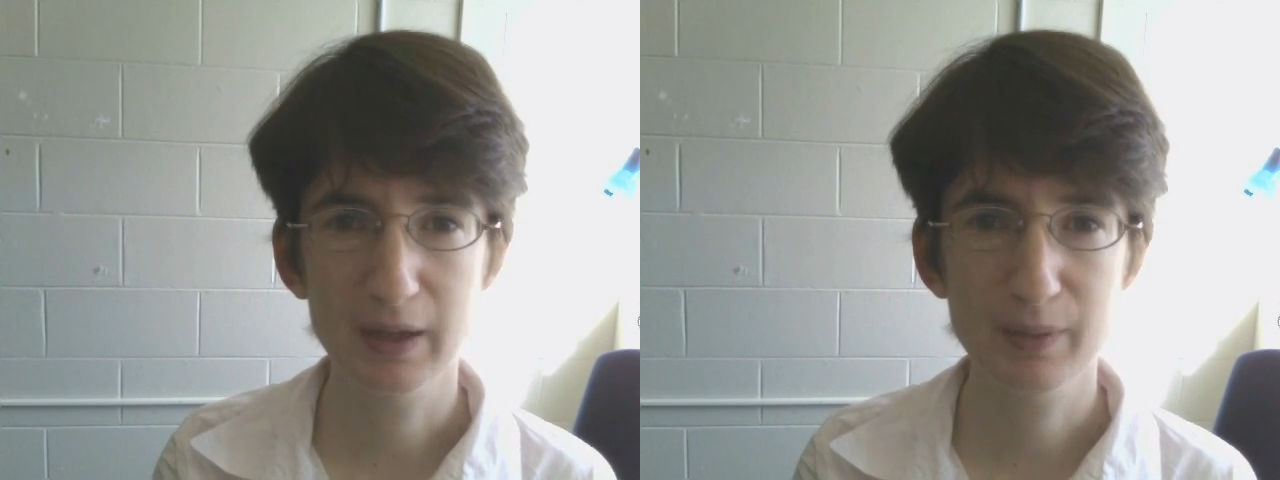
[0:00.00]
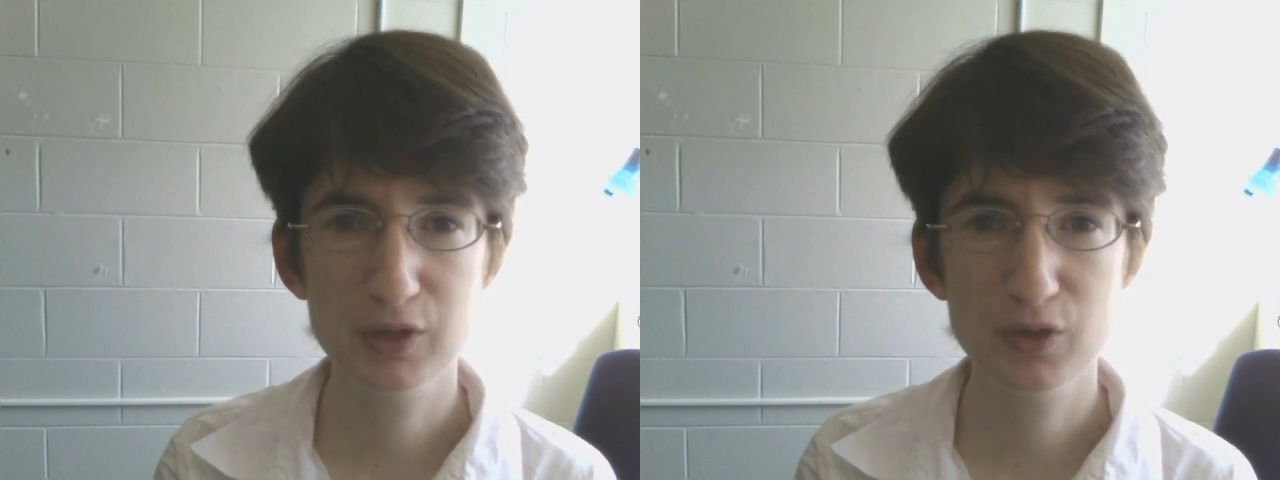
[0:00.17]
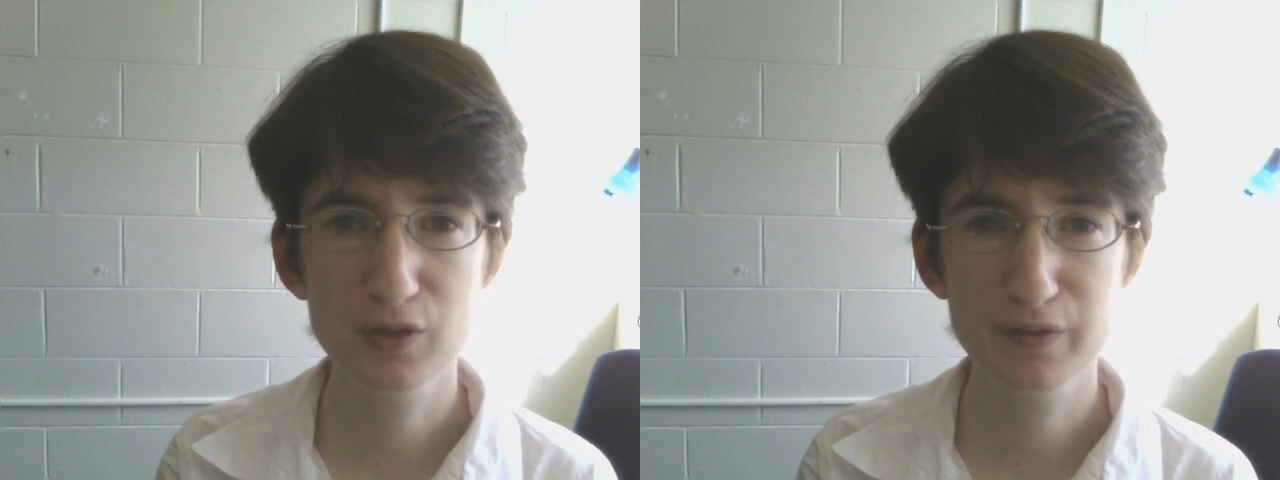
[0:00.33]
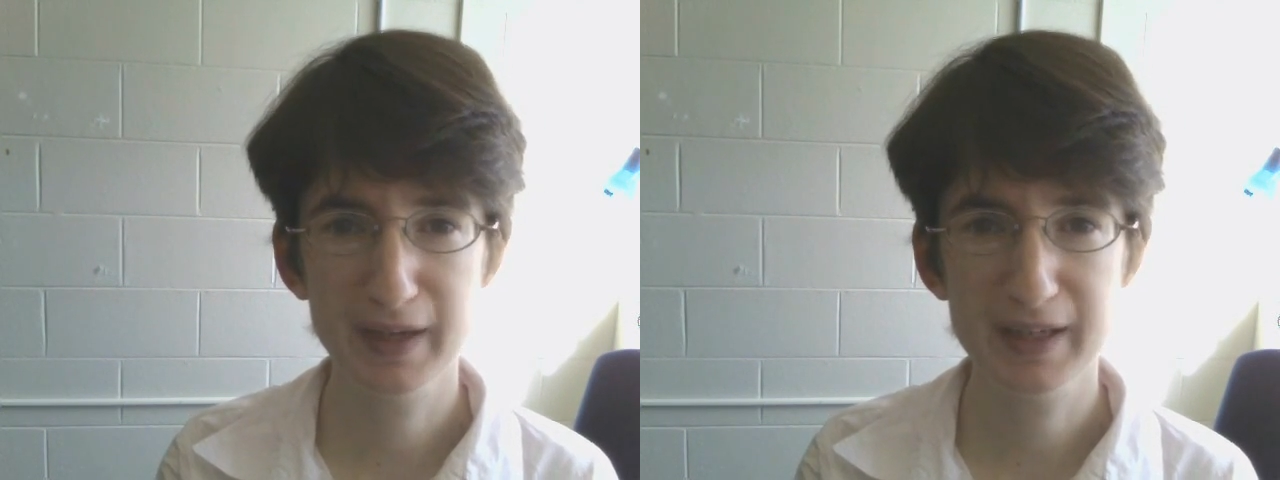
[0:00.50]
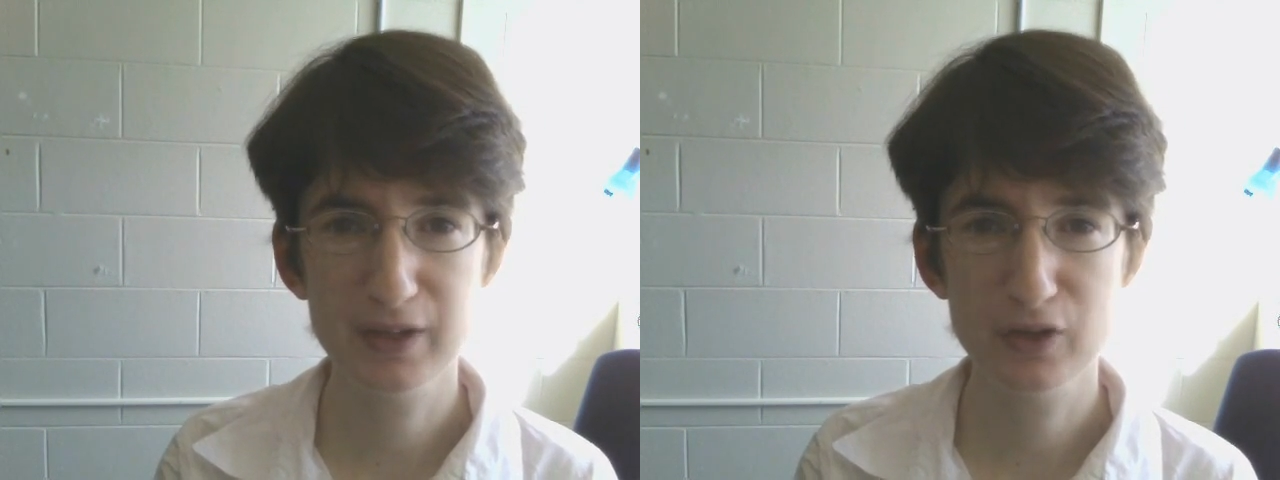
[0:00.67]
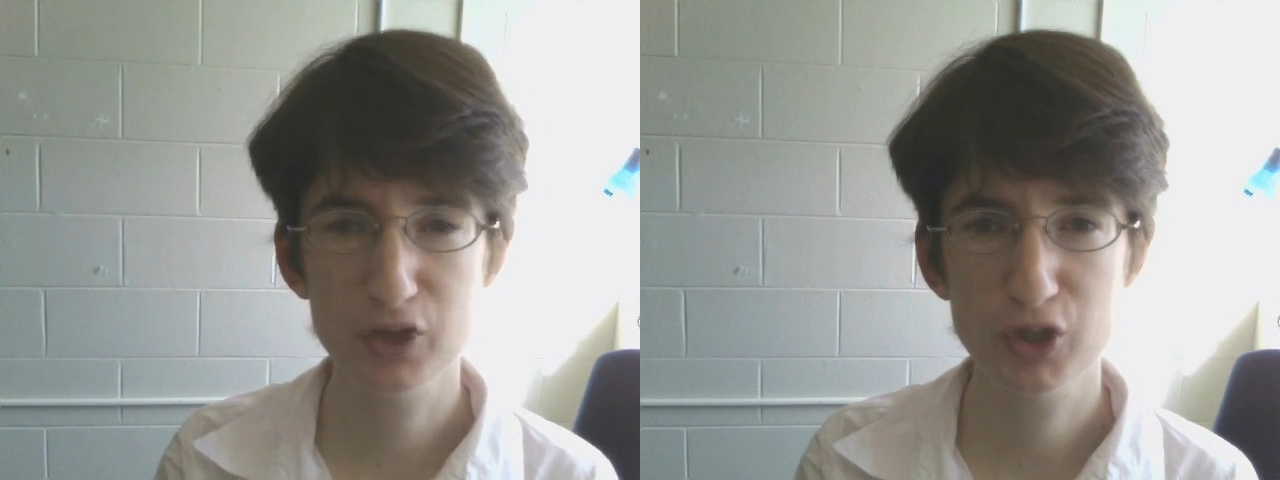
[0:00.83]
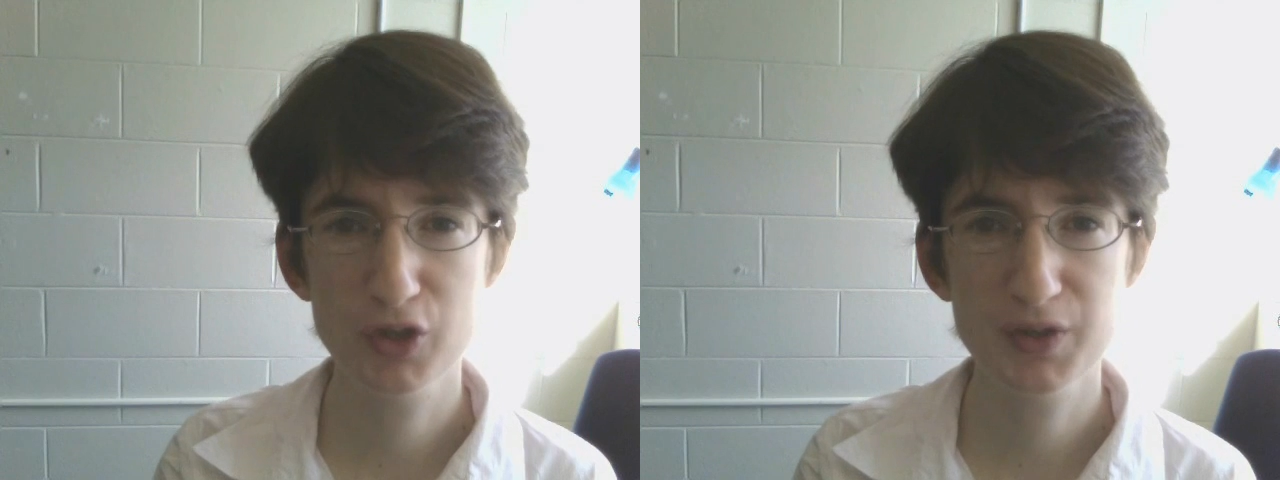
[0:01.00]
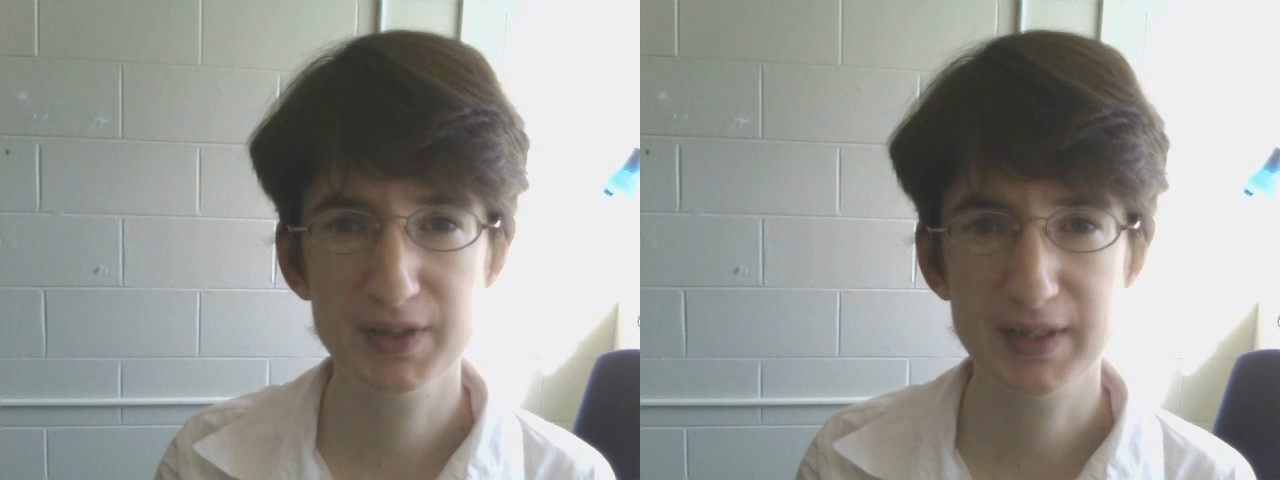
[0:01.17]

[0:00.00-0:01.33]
I want to invite you to choose a